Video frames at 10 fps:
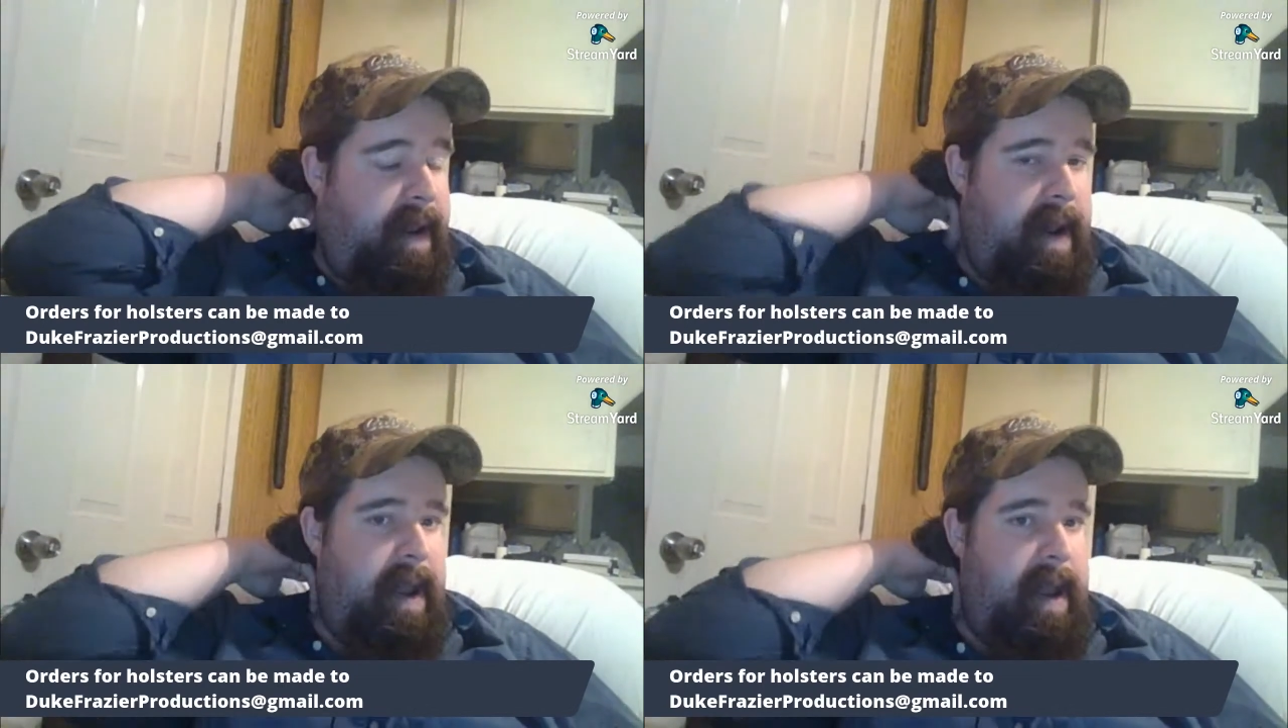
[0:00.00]

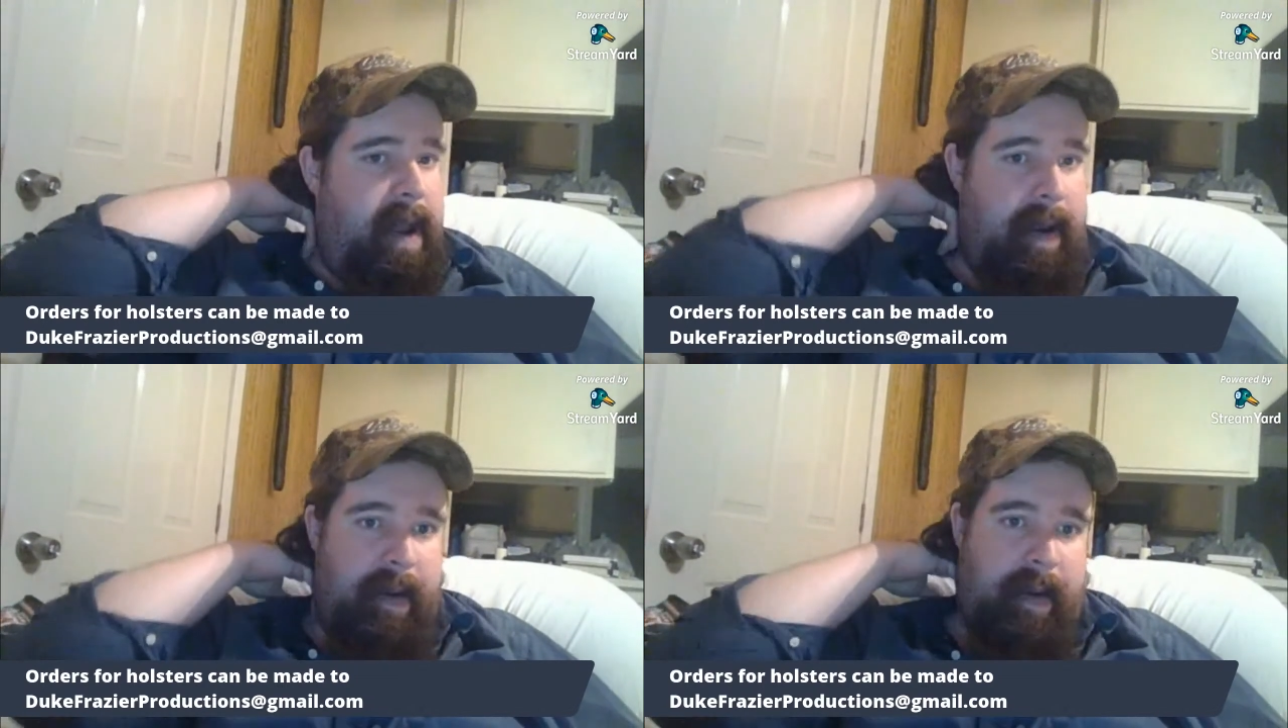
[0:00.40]

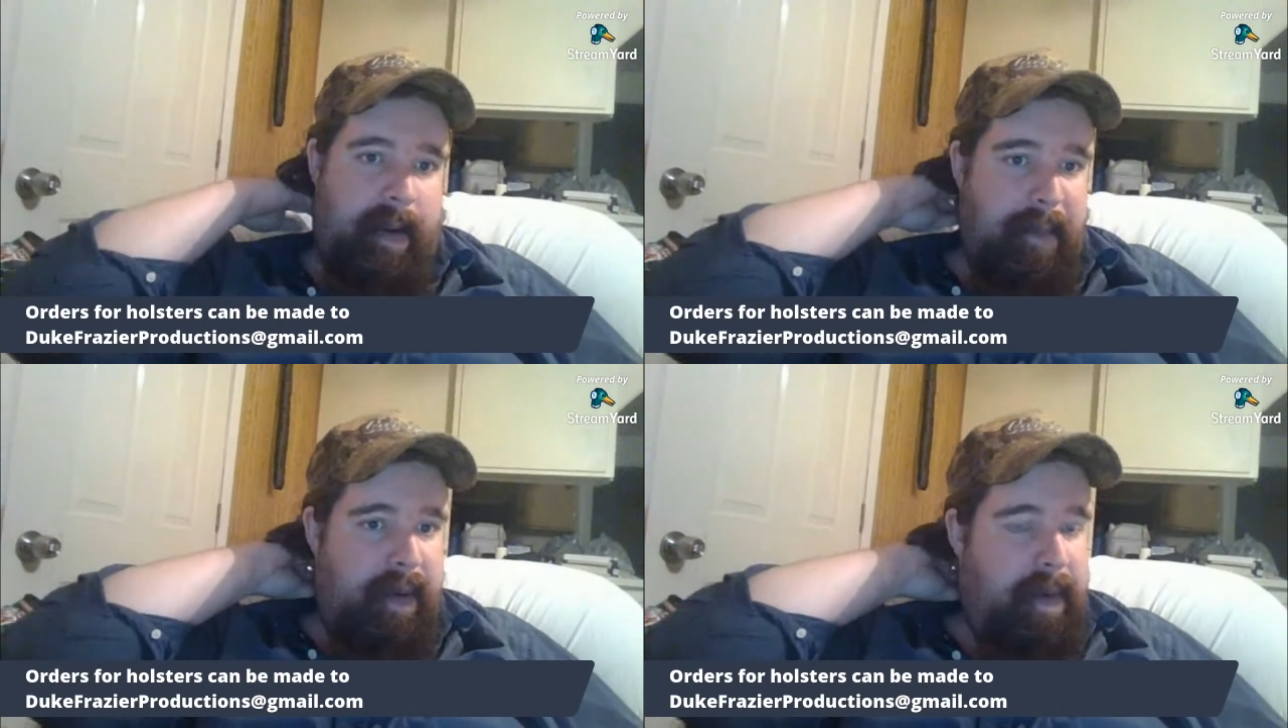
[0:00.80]
cayenne and a
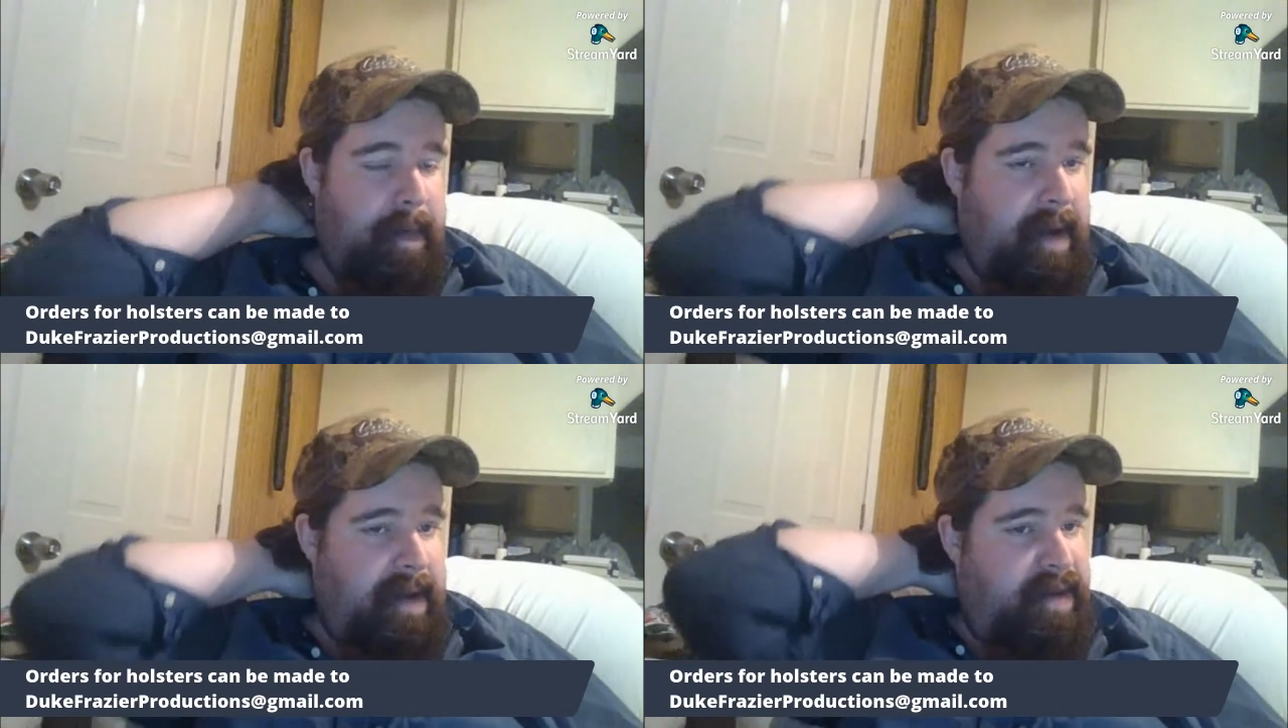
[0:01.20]
couple of
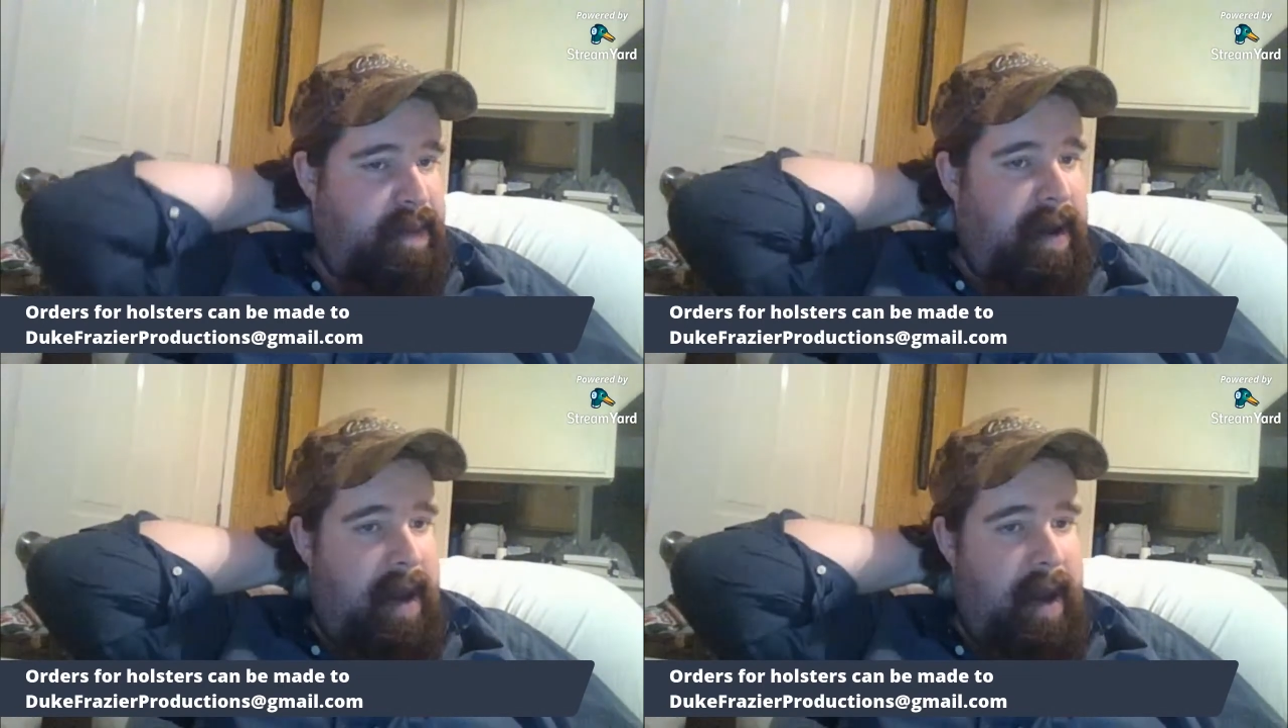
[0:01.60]
my
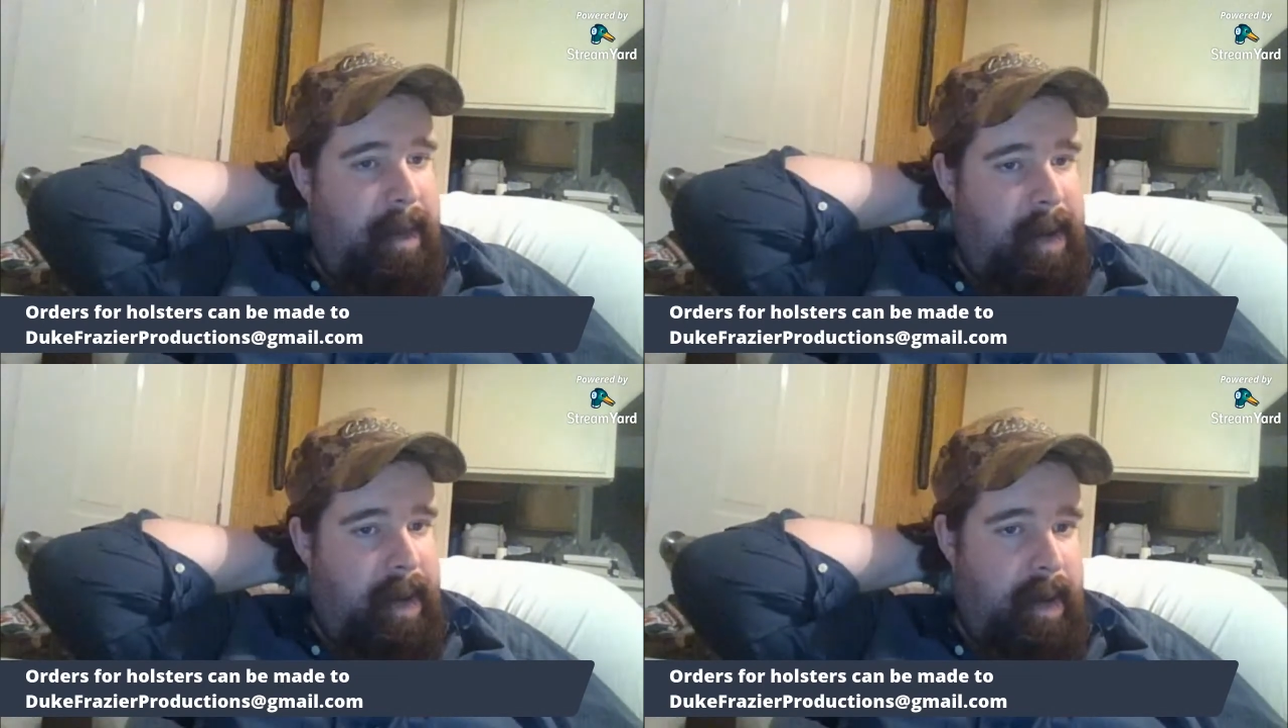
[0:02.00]
sweet
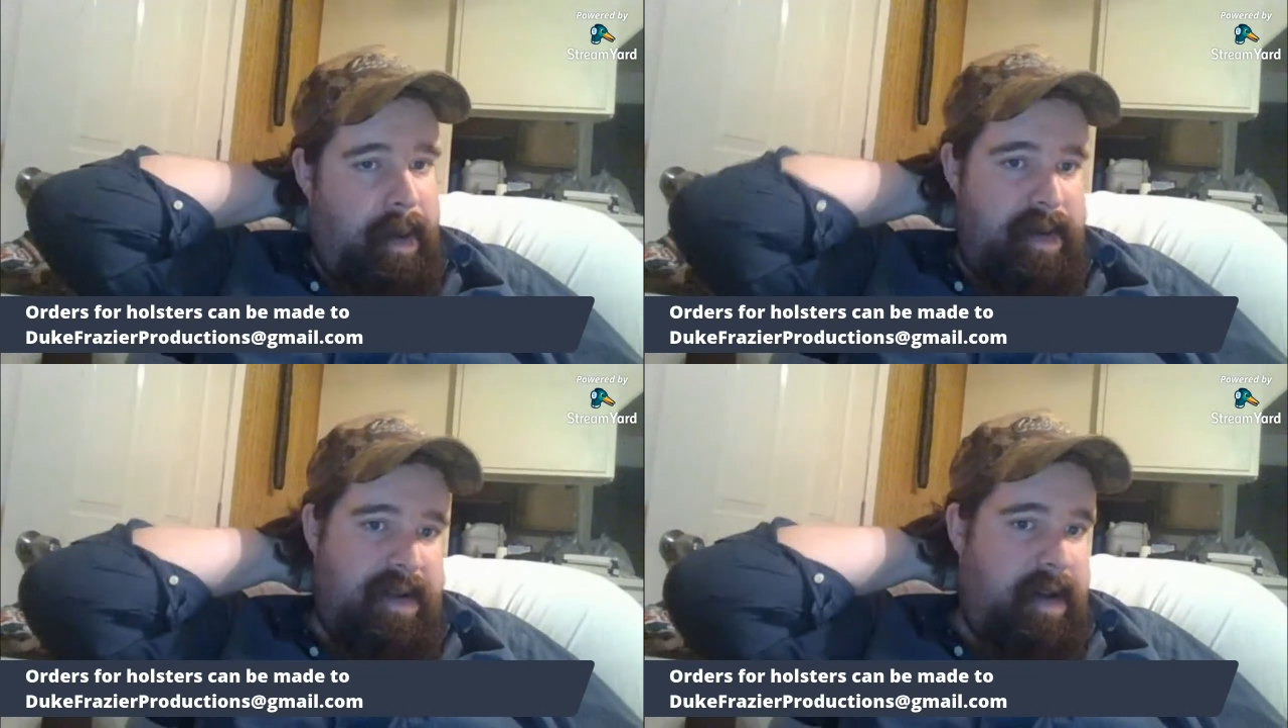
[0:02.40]

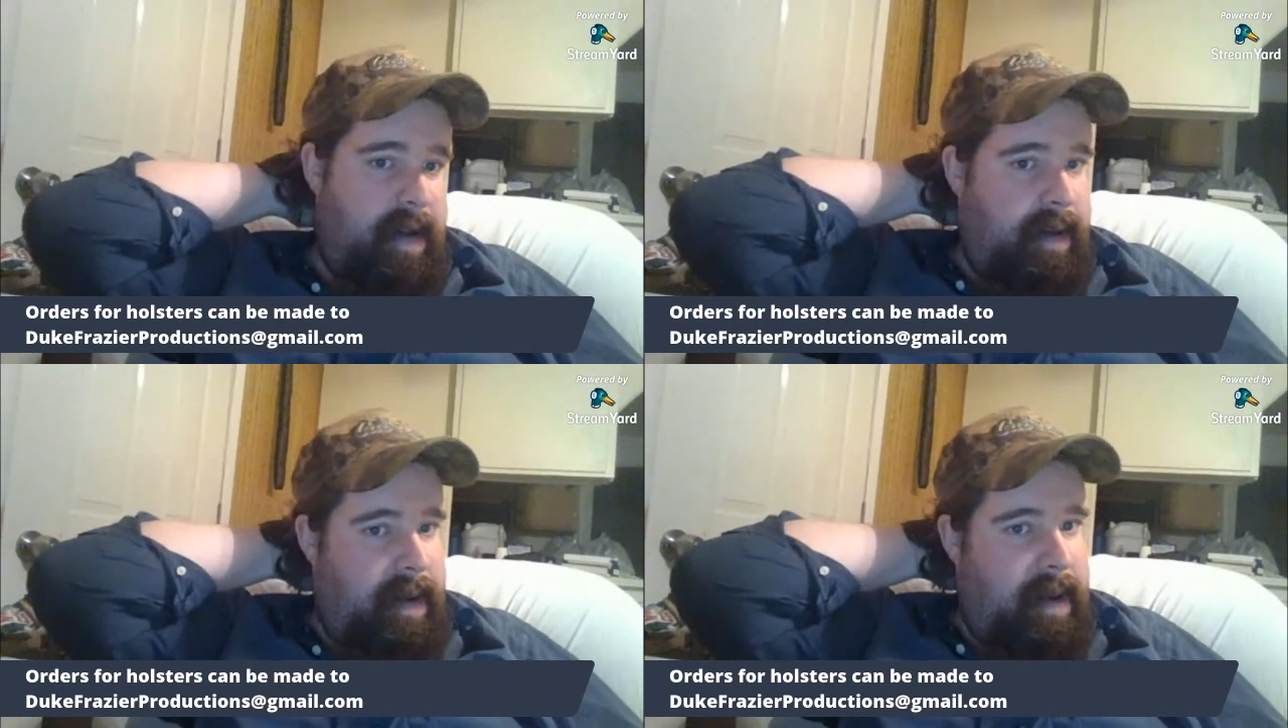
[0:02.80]
habaneros
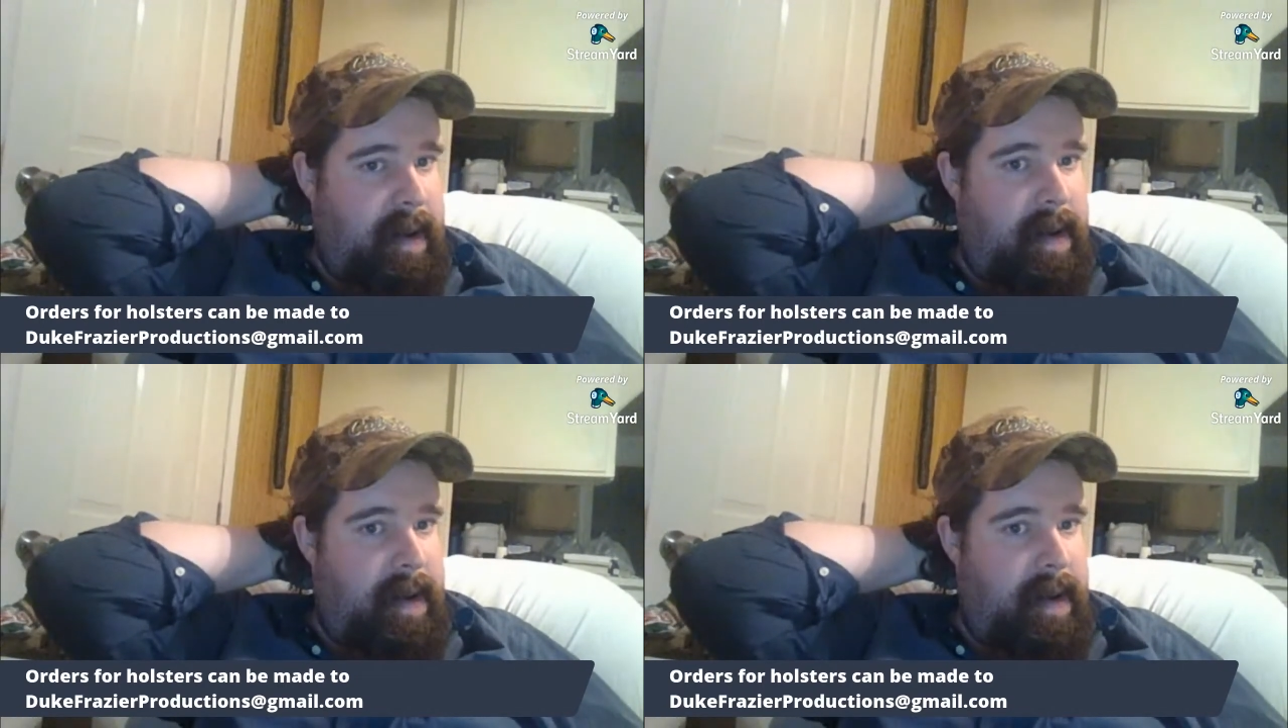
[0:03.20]
and